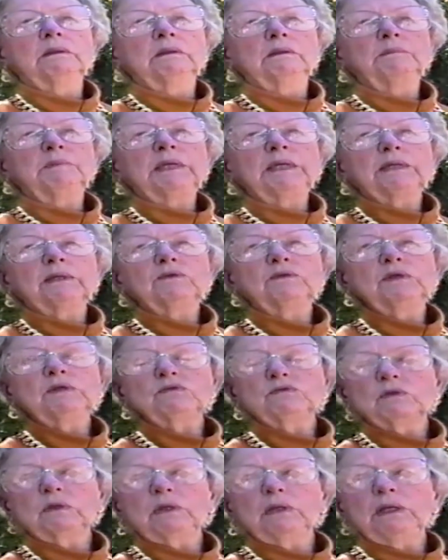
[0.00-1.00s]
because he
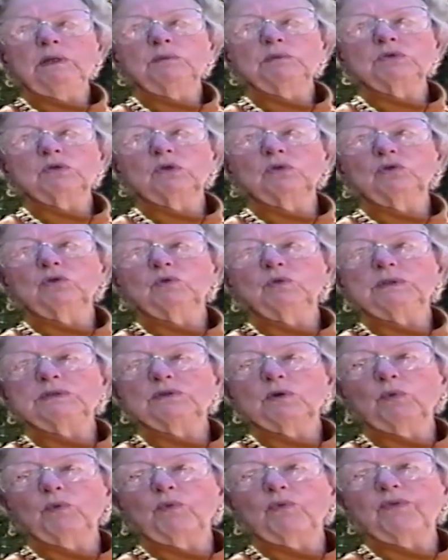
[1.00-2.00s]
was going to do his
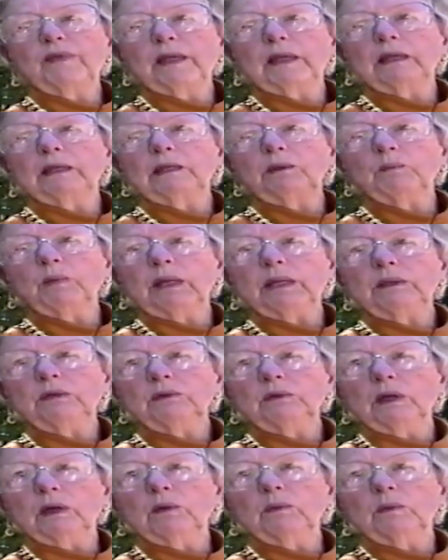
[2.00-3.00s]
own thing anyway, you
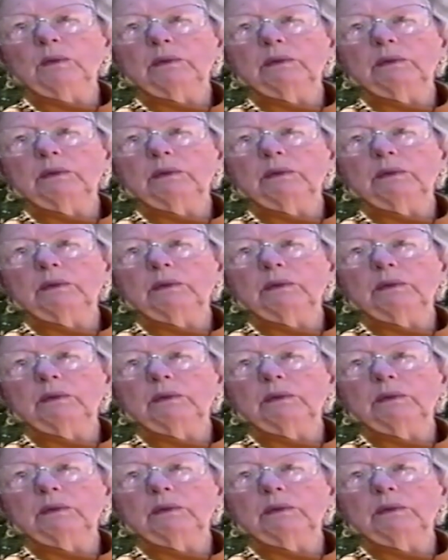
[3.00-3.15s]
know.